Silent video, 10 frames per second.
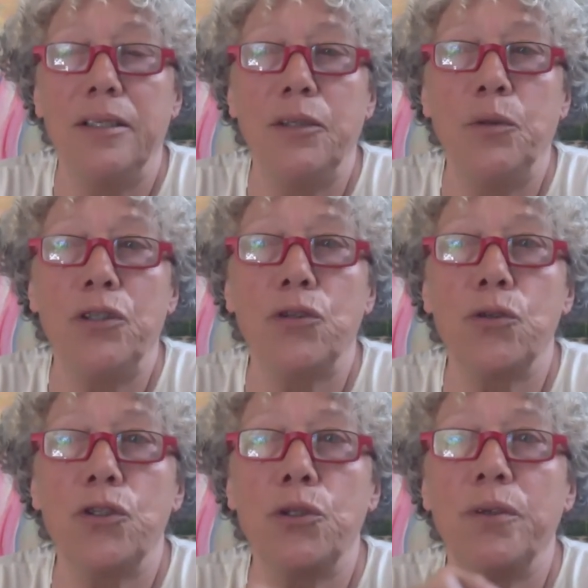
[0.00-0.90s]
We're
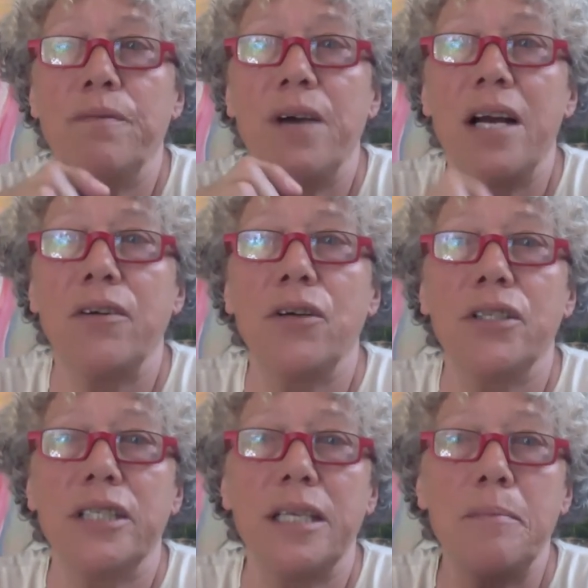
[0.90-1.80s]
drawn to
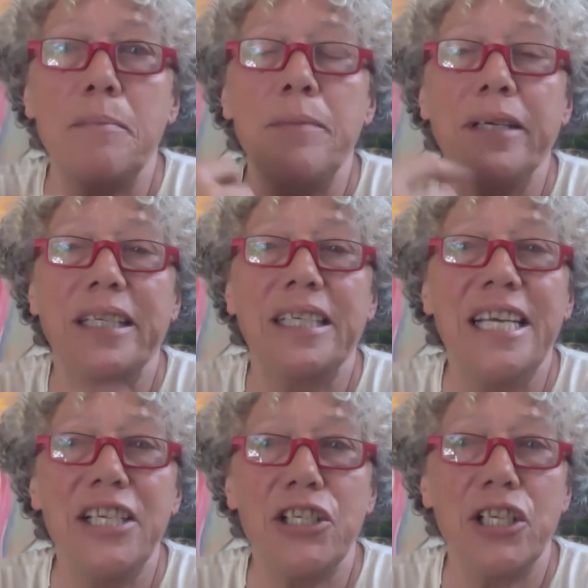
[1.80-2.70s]
environs that mimic
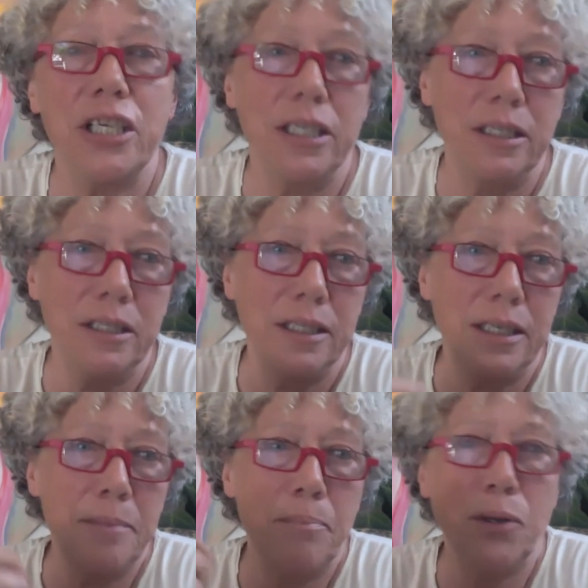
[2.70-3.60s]
nature,
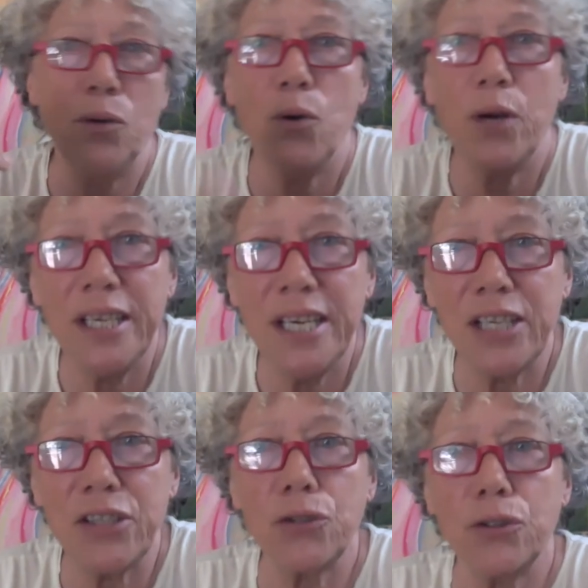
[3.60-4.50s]
employ
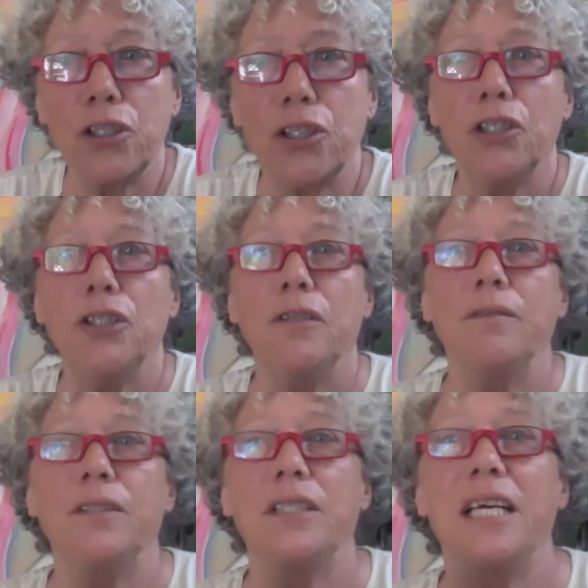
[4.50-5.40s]
natural
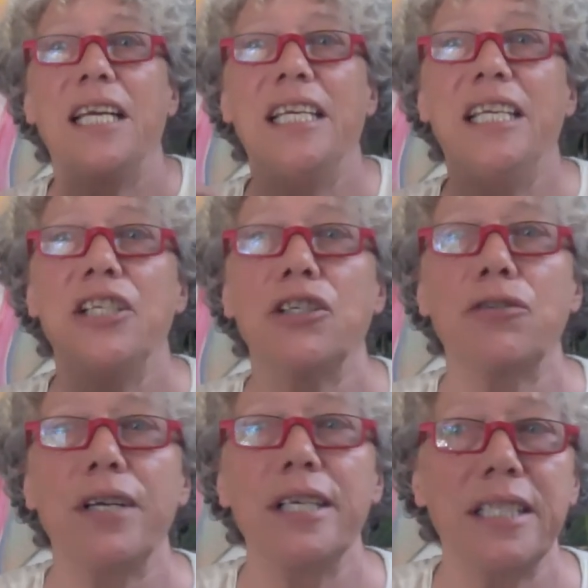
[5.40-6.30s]
curves, and
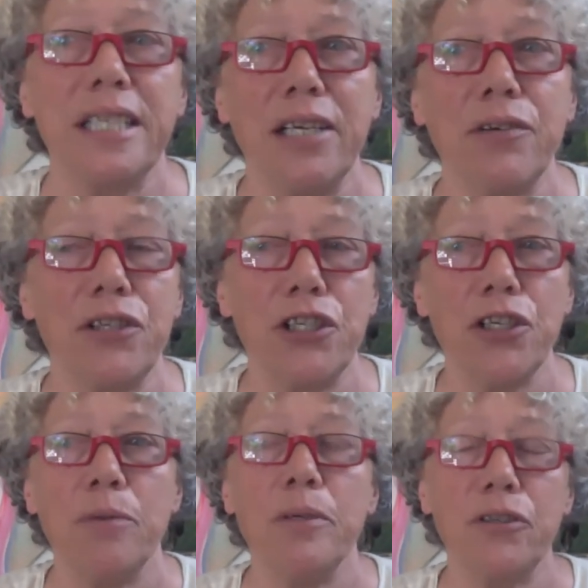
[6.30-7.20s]
integrate sacred
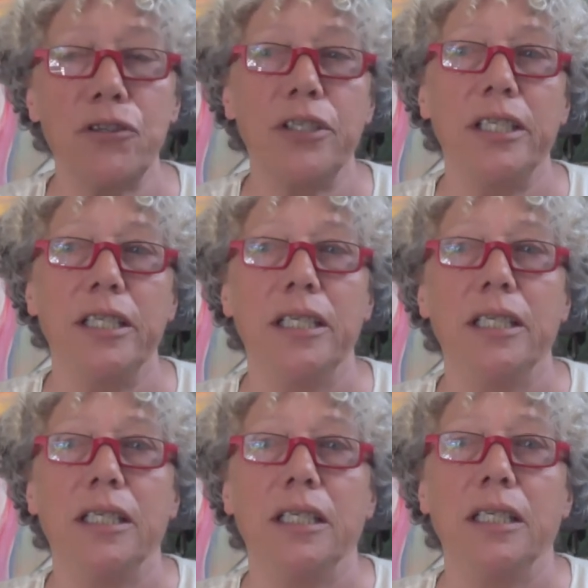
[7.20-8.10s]
geometry.
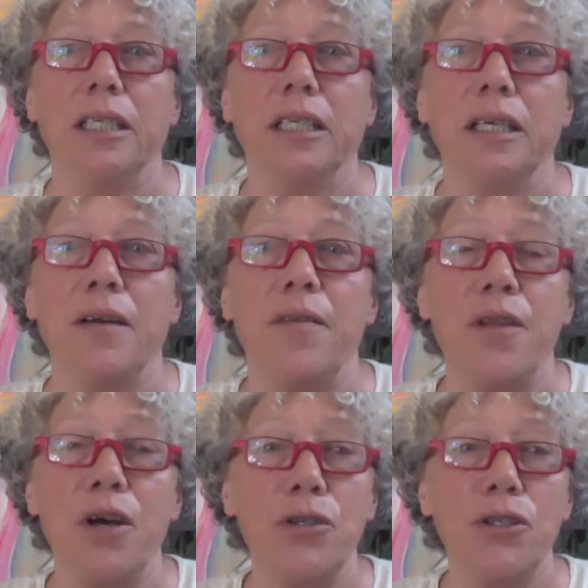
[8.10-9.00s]

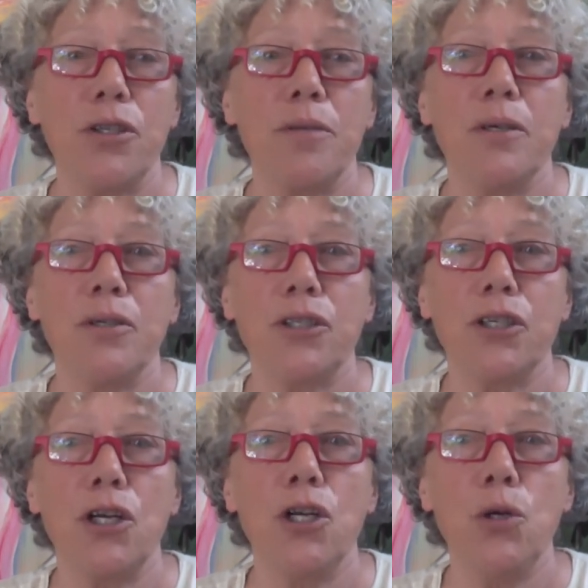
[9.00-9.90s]
Those are the most
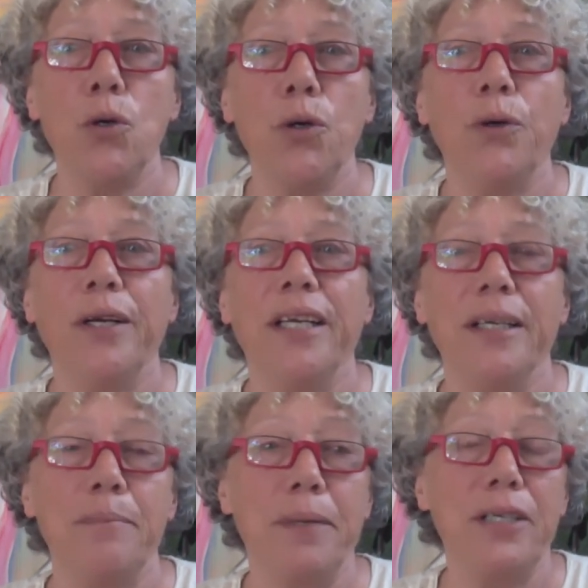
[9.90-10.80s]
alluring
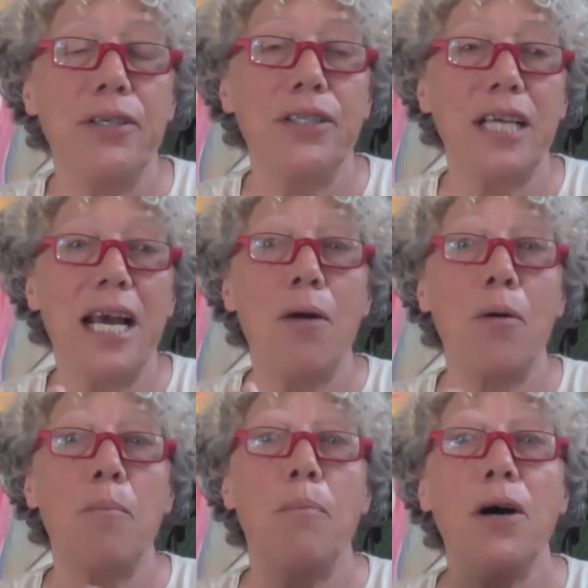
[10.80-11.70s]
because our
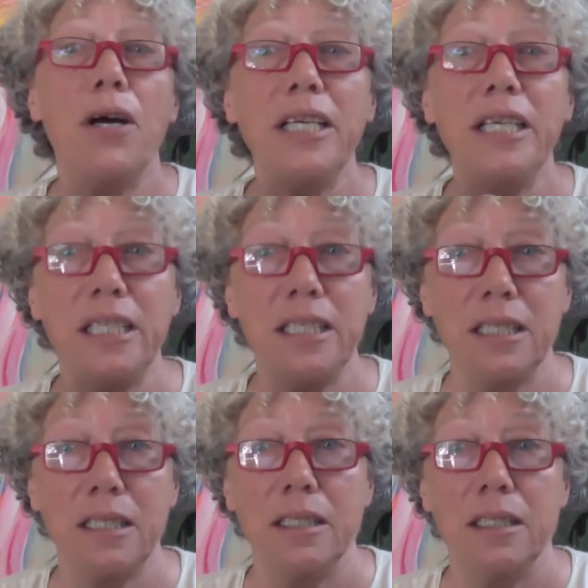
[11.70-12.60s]

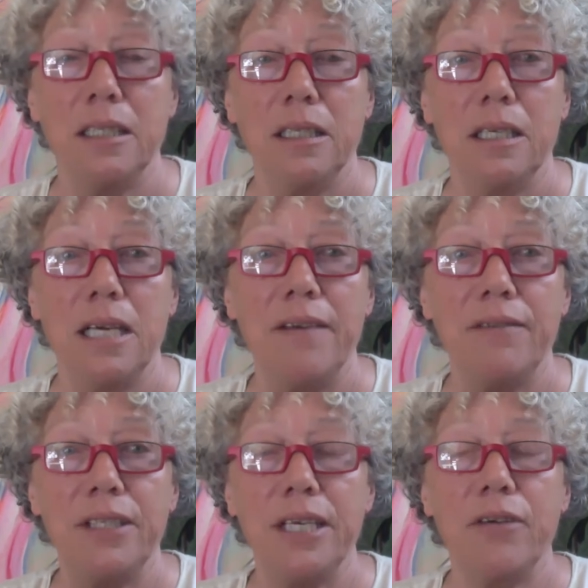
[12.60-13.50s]
bodies
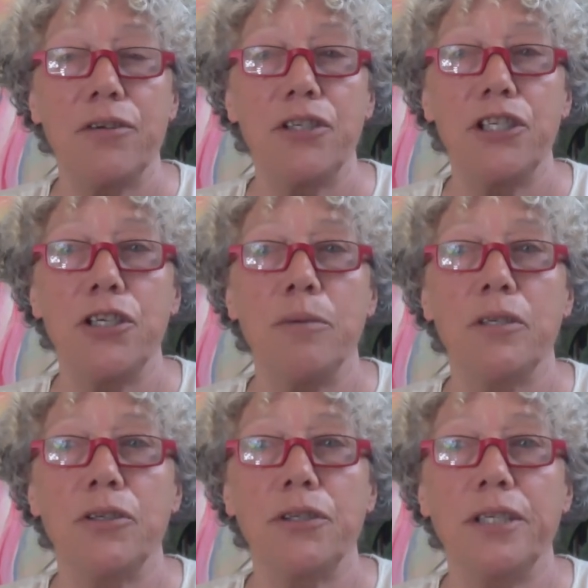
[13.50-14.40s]
have sacred
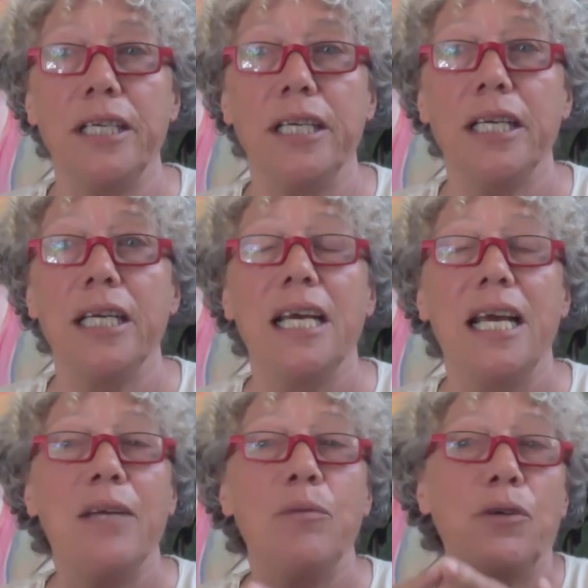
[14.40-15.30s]
geometry
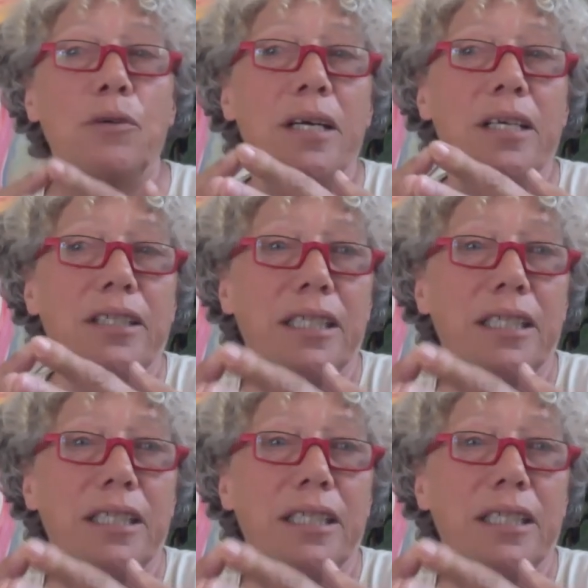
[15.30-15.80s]
and we're about